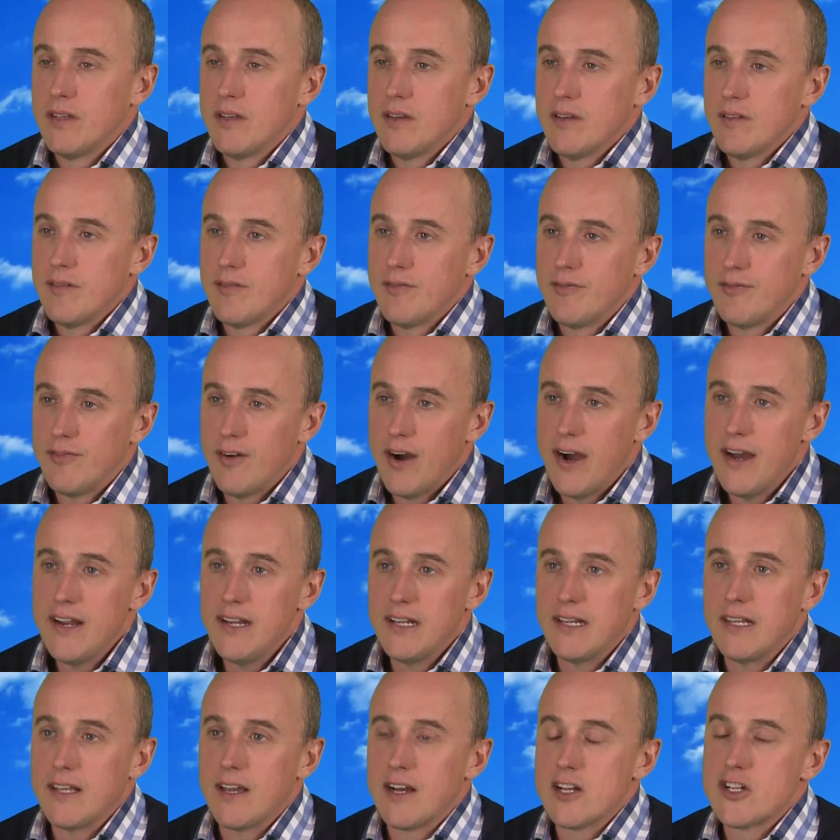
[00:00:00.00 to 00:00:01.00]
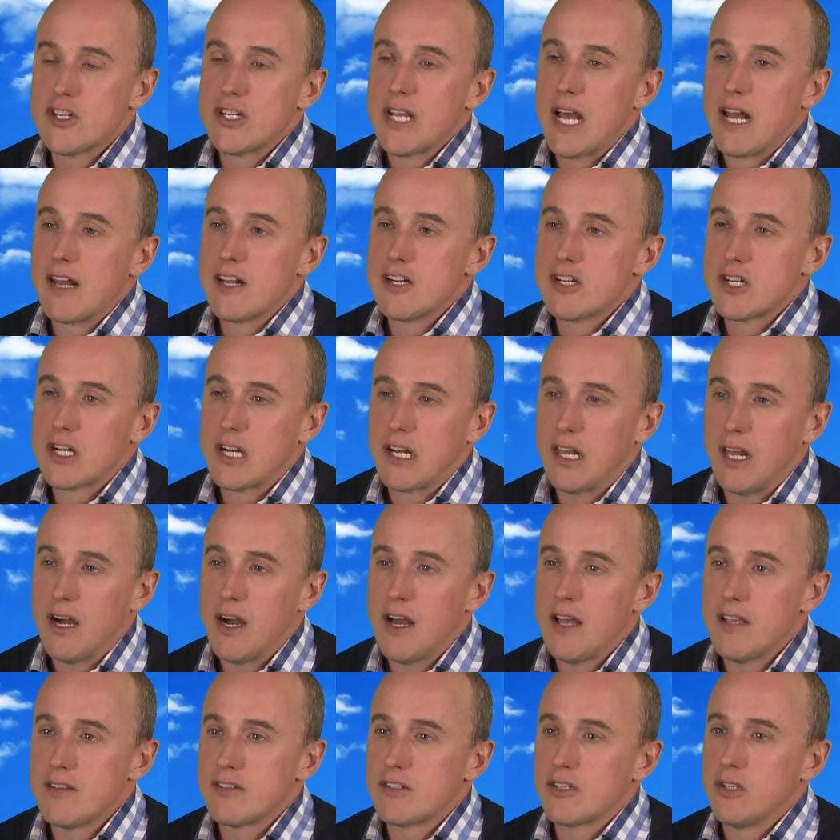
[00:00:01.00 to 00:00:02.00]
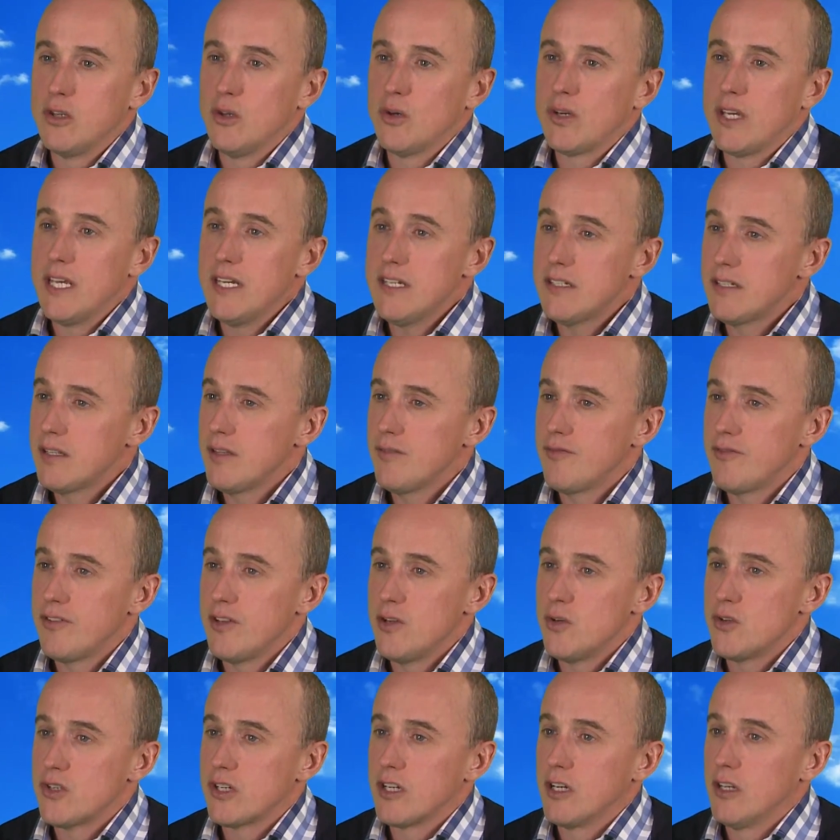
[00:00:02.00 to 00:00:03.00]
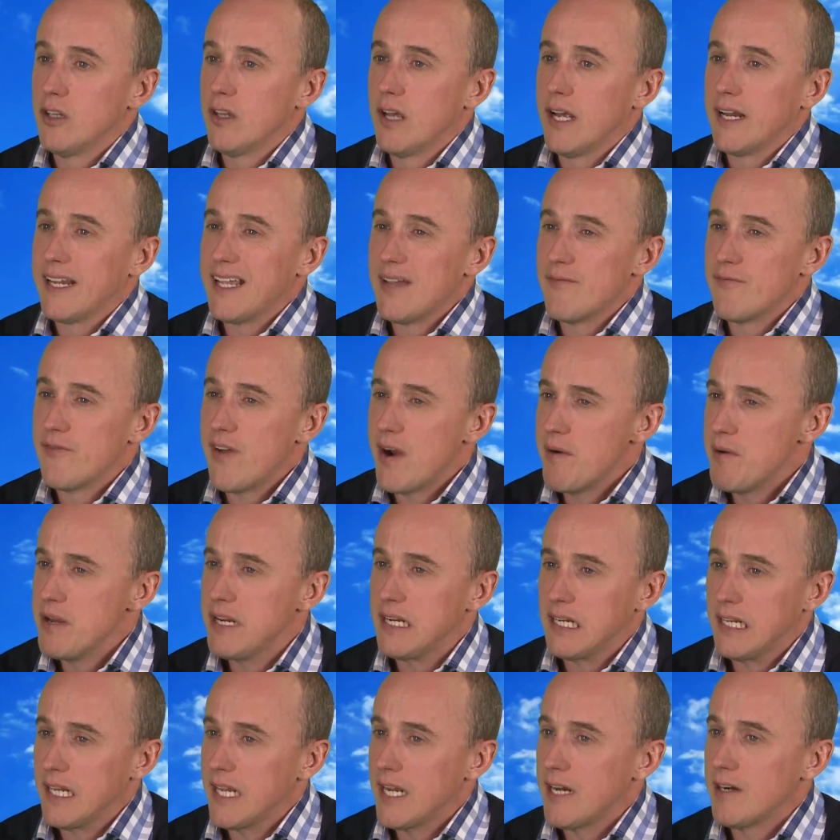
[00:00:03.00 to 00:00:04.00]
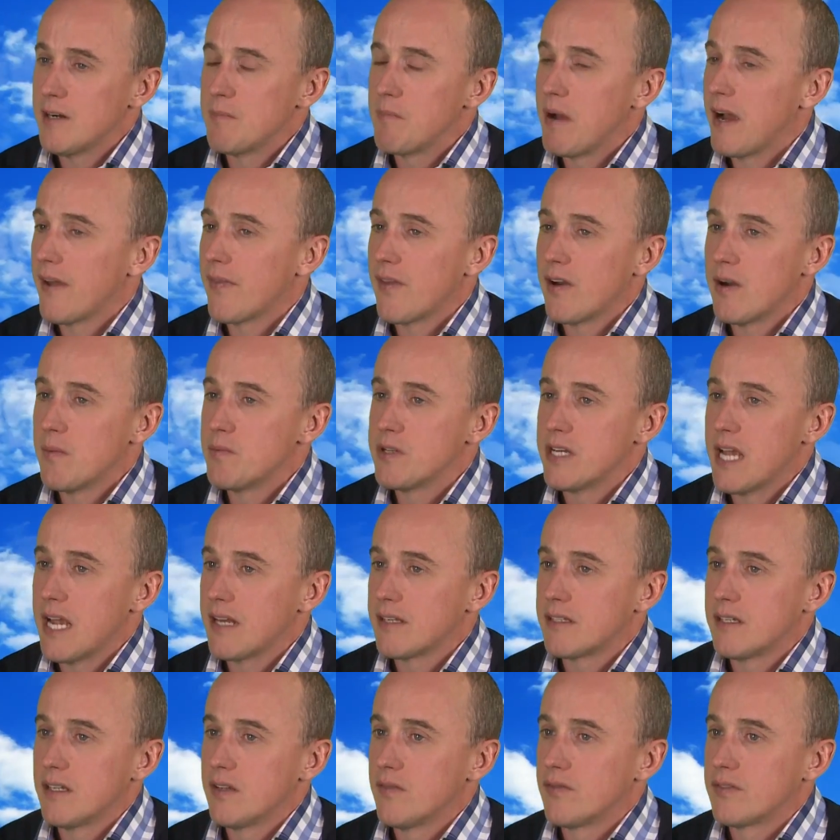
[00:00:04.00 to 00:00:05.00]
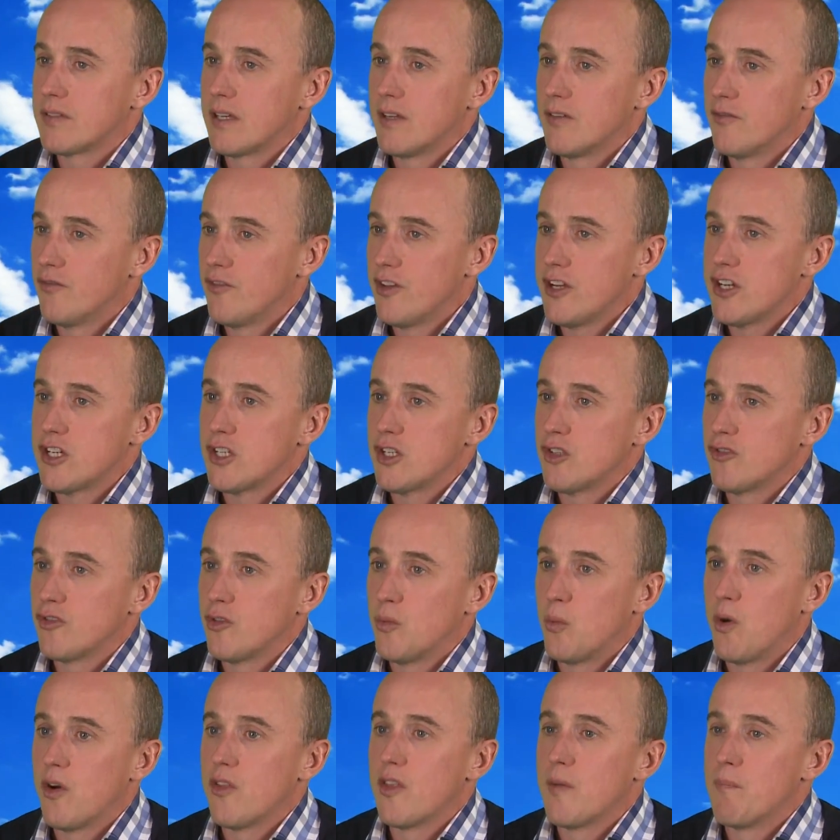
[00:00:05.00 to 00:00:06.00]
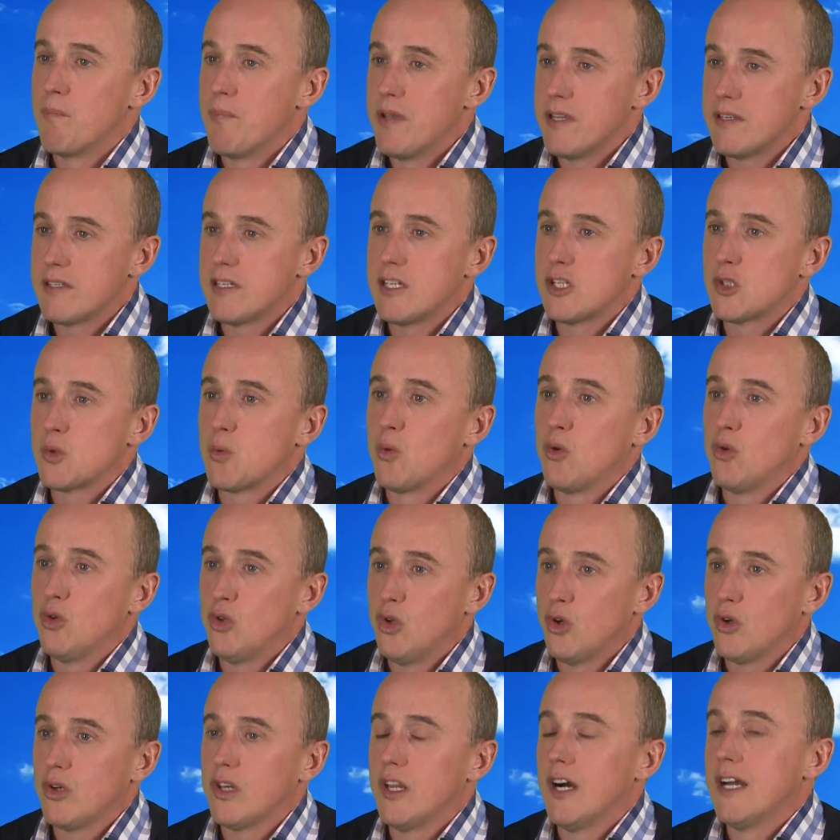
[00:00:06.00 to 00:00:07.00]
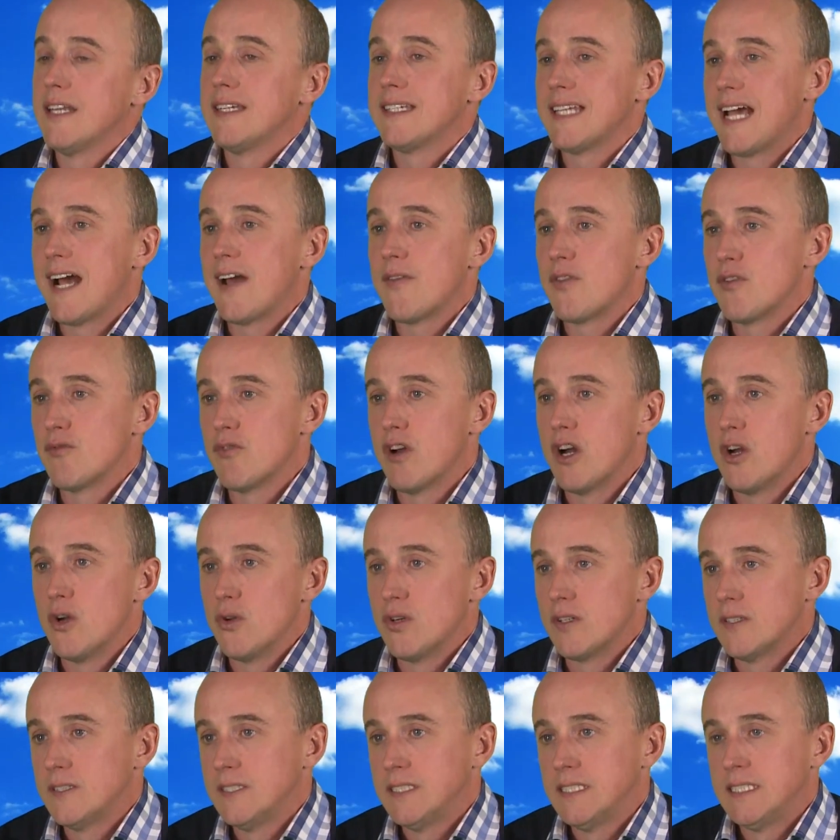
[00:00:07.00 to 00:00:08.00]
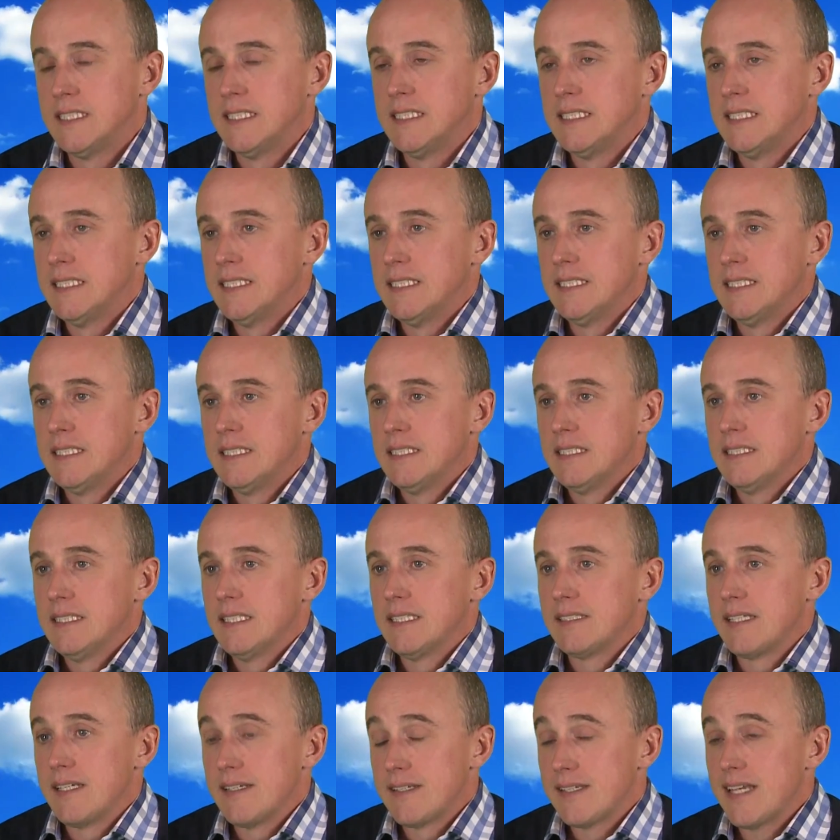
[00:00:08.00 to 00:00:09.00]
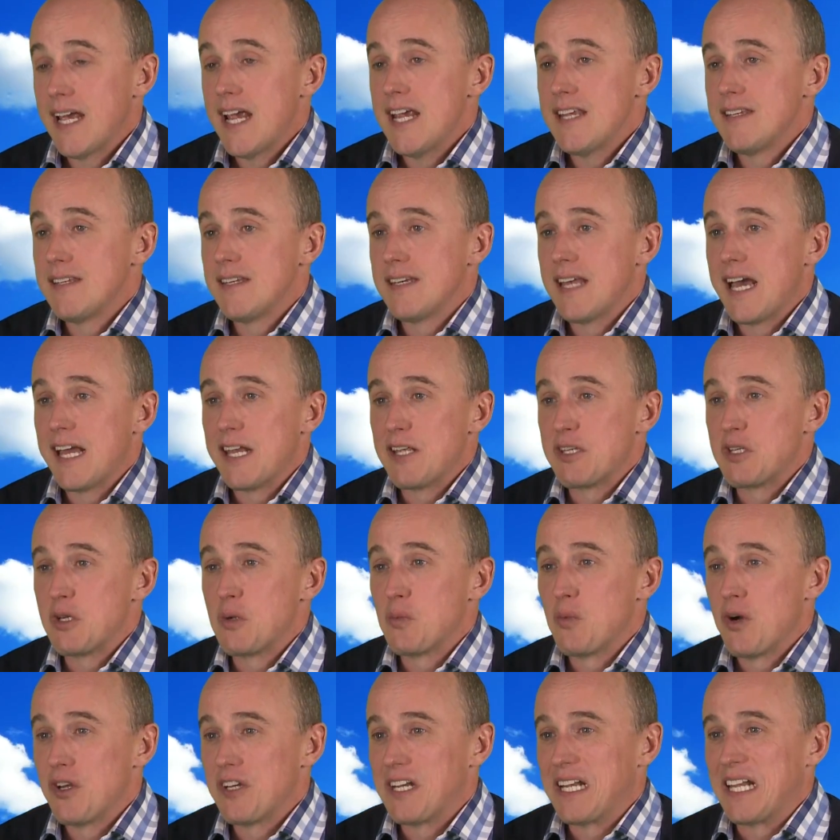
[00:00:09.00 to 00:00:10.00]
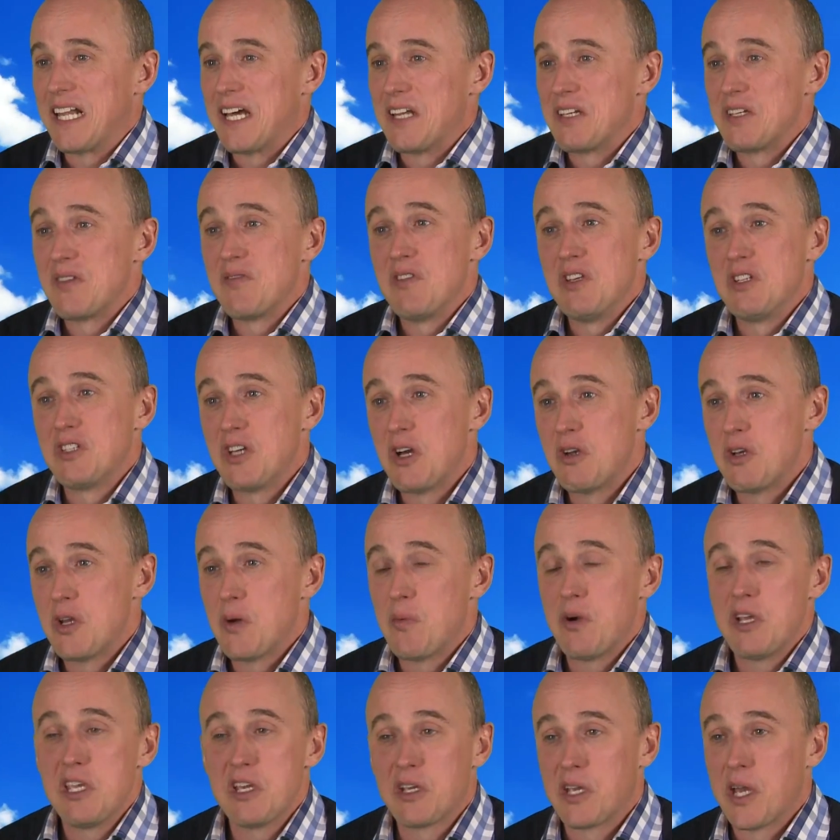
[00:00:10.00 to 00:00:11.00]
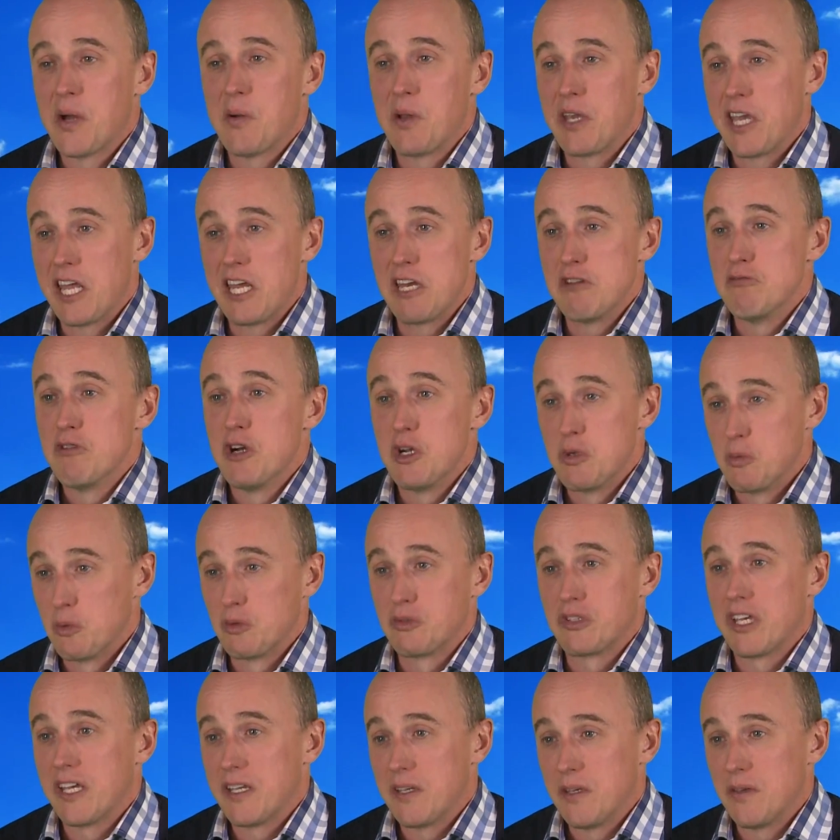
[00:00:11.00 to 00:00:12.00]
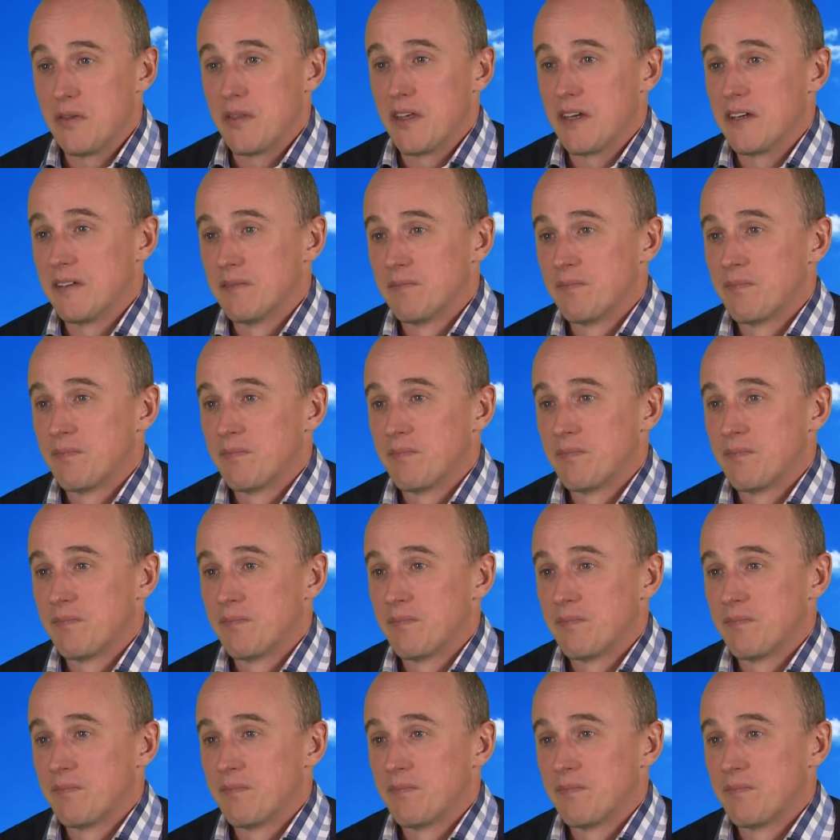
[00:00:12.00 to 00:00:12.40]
Finally, I challenge clients to look into the future and get very clear about their objectives and vision for what the business will look like down the road. As it says in Alice in Wonderland, if you don't know where you're going, any road will take you there.